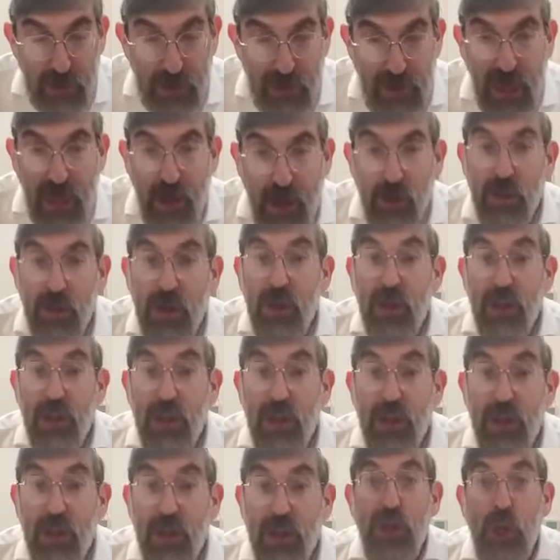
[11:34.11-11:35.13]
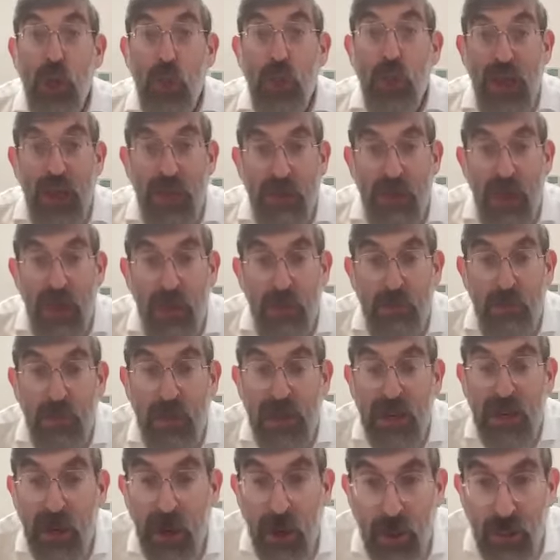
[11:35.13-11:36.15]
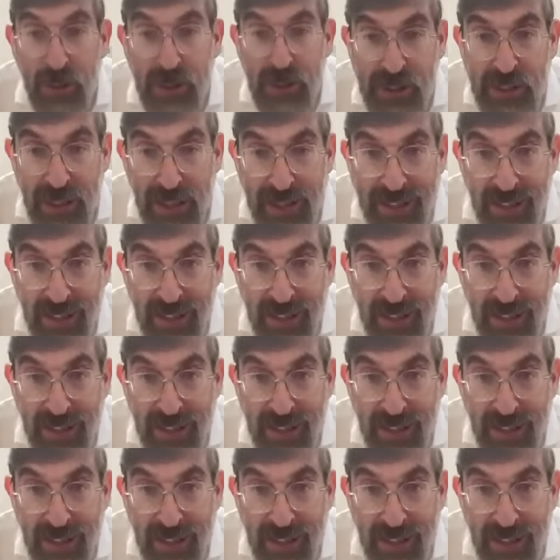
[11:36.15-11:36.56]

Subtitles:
Now, let's go ahead and always